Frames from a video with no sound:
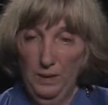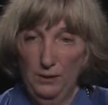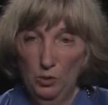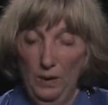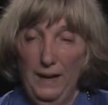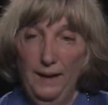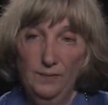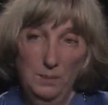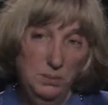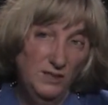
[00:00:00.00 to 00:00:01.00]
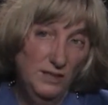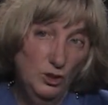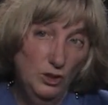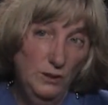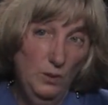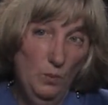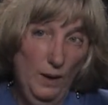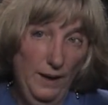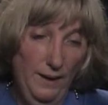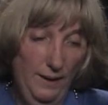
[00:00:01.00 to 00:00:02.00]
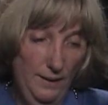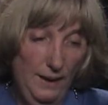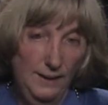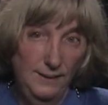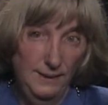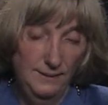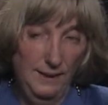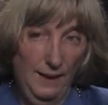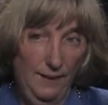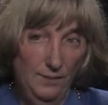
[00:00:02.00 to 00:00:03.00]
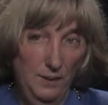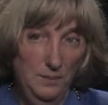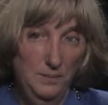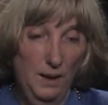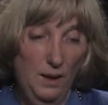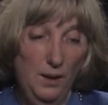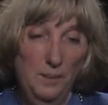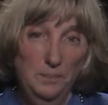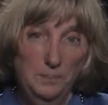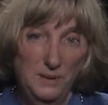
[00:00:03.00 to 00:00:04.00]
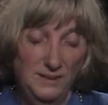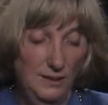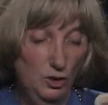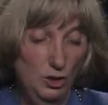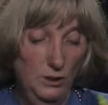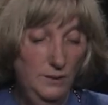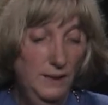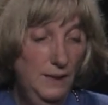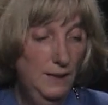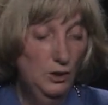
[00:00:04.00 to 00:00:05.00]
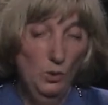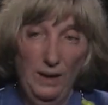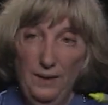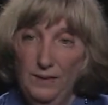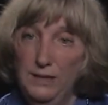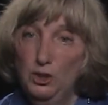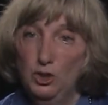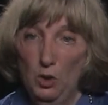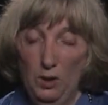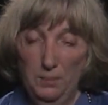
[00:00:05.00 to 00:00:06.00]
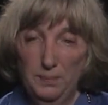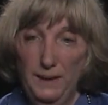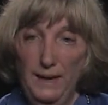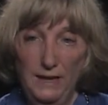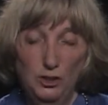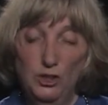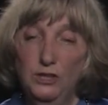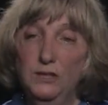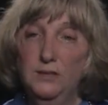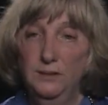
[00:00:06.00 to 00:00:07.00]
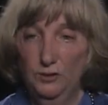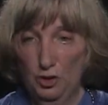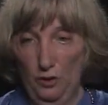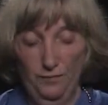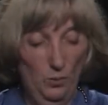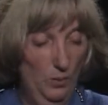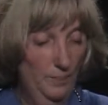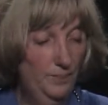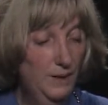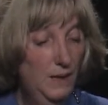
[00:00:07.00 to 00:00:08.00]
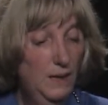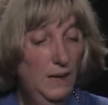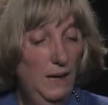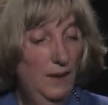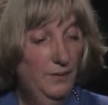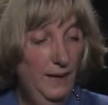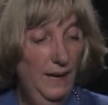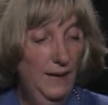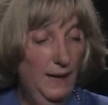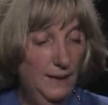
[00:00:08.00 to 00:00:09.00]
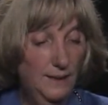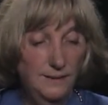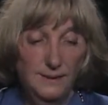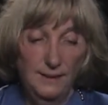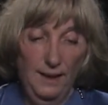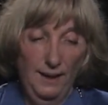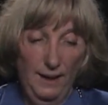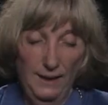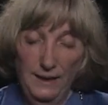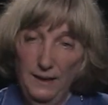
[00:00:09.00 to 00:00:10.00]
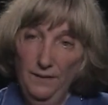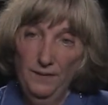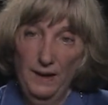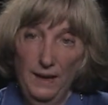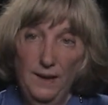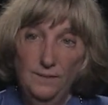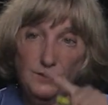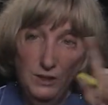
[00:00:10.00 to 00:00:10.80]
Do I have them positioned the way I need to have them positioned? Do I have any sharp edges and so forth? Then I can say, if I have